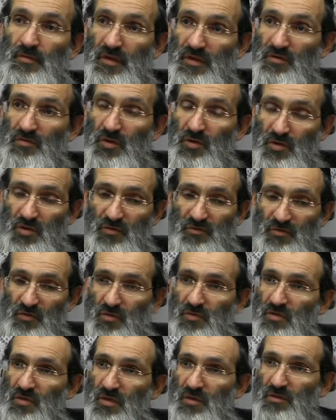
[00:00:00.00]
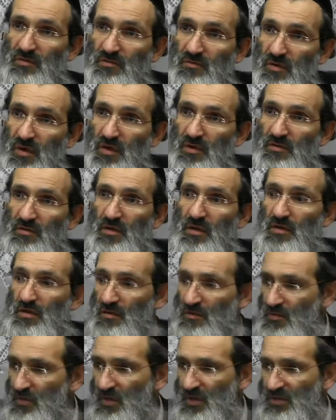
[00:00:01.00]
That's right. You can view things, right? I
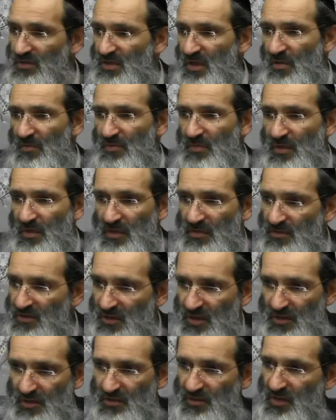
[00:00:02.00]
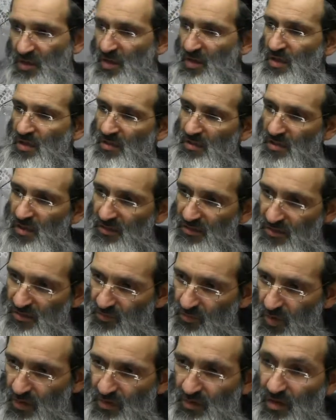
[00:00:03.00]
can look at something and say that this
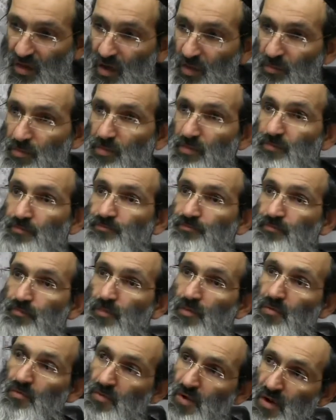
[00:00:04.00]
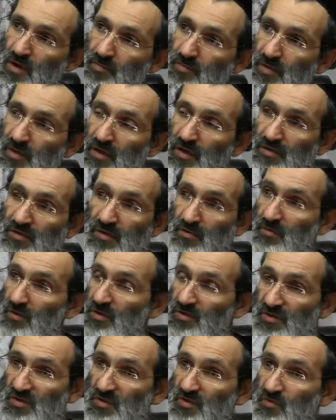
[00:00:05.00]
is one cup, right? But I can say,
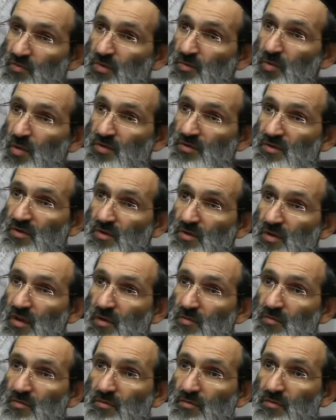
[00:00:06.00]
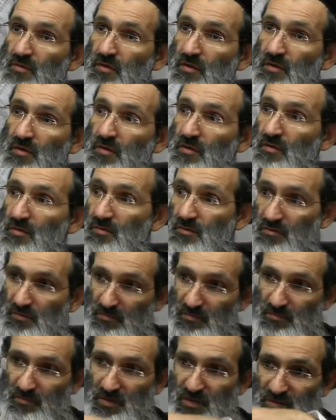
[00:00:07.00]
well, this is 3 parts of the cup.
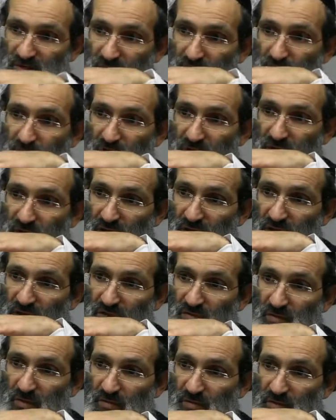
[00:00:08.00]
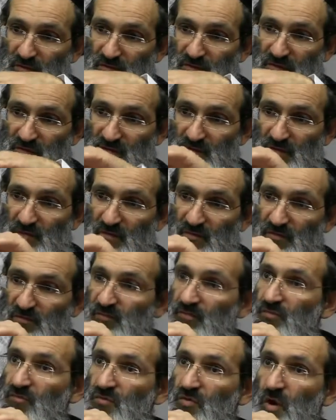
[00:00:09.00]
Because I'm looking at it this one. This is the
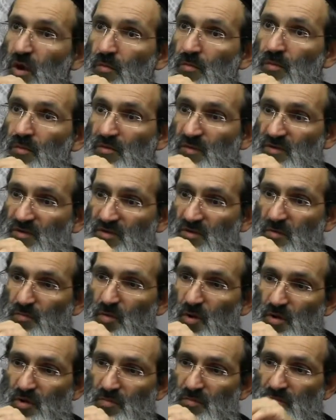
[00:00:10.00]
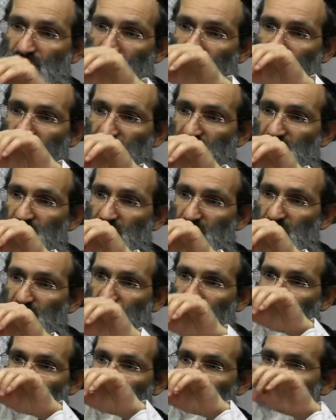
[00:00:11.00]
top, this is the bottom third, this is the
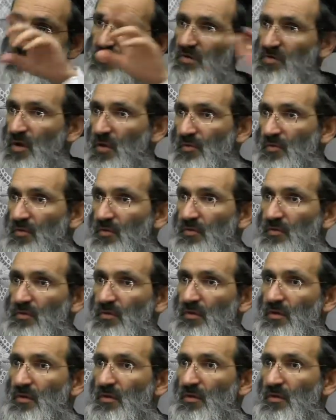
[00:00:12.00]
middle third, and this is the top third.